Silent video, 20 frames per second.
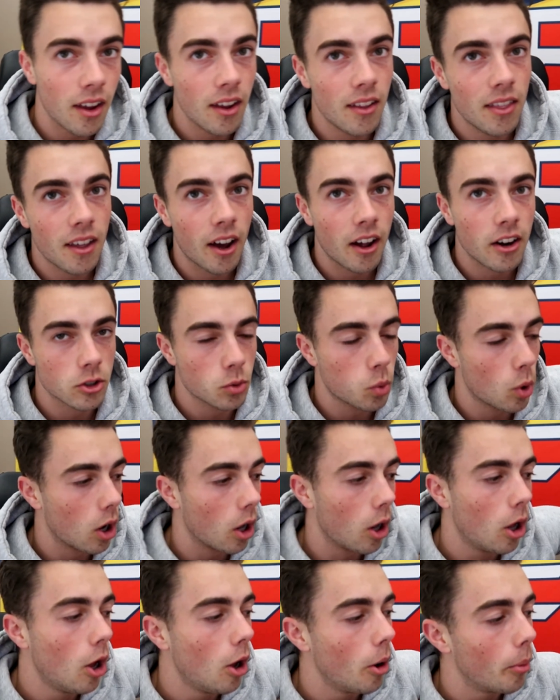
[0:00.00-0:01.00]
in that as
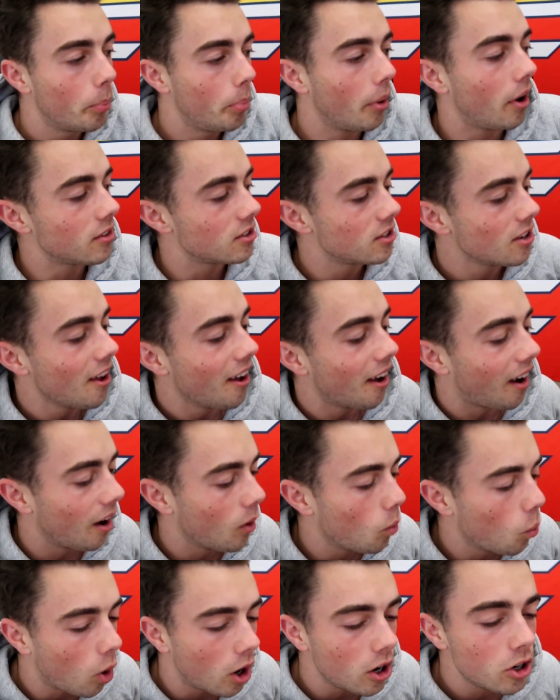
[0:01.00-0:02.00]
well. But
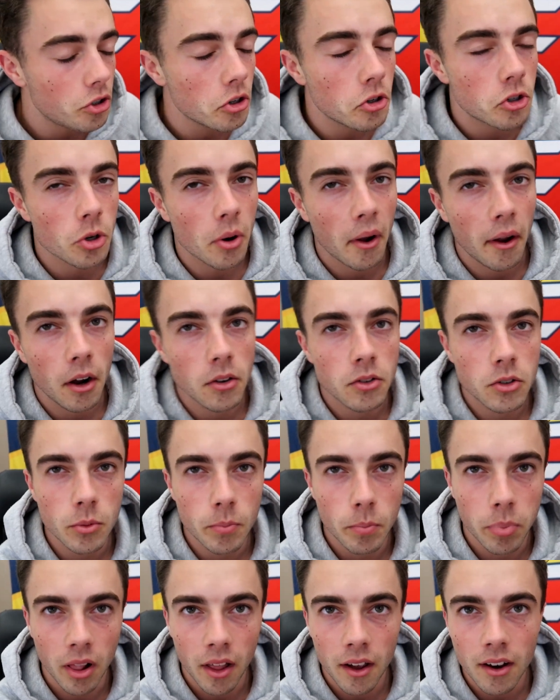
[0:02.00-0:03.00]
I wanted to try out to
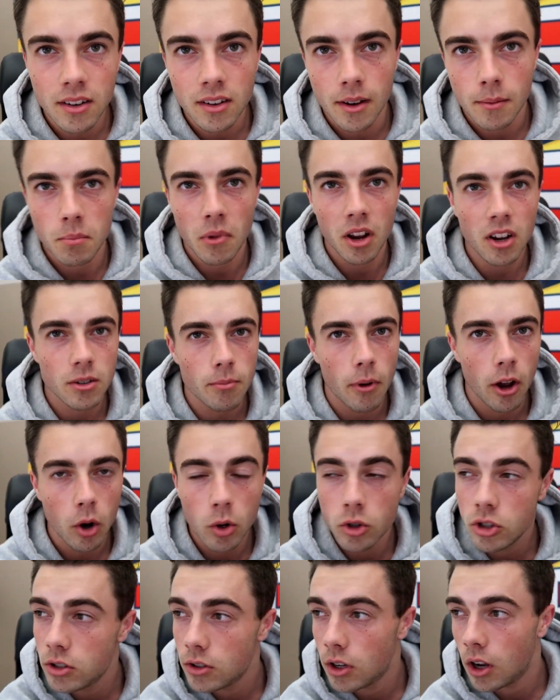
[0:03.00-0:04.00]
blend and mix my
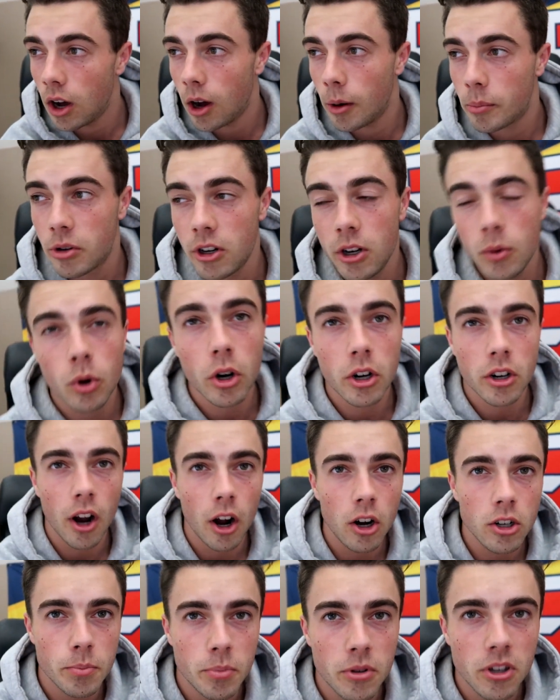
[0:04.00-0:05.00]
own uh,
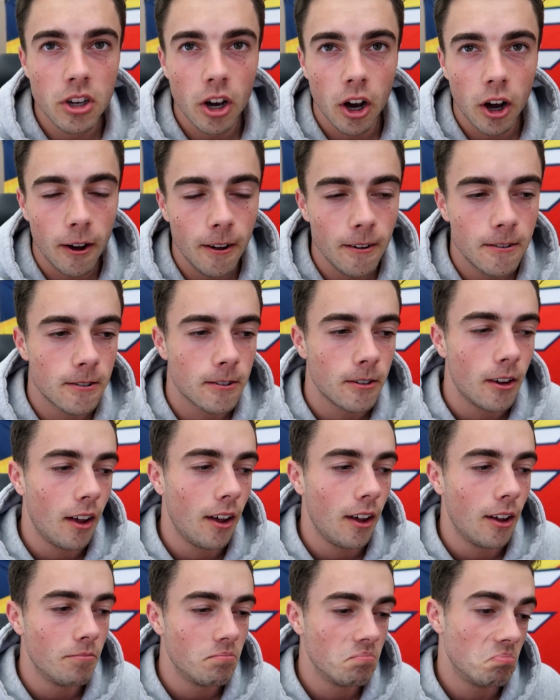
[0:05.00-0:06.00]
pre-workout because
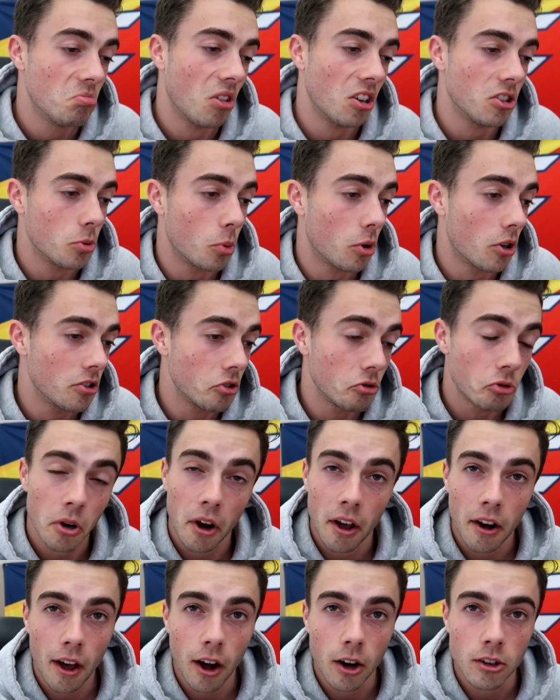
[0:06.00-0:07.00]
I just wanted to
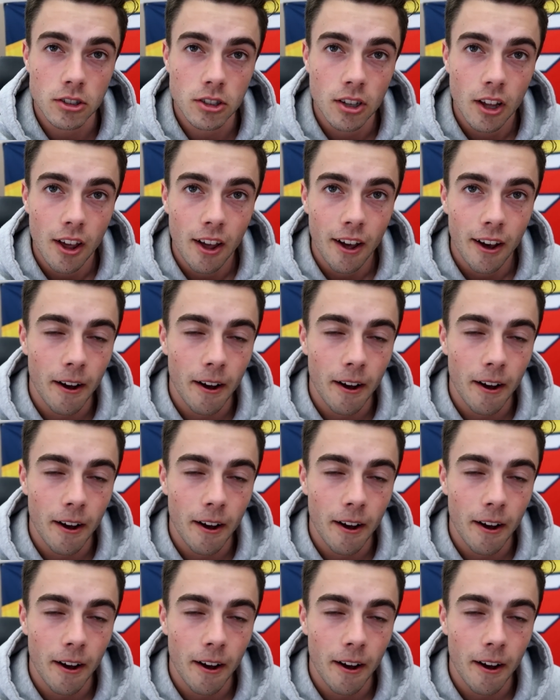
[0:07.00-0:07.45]
try it out.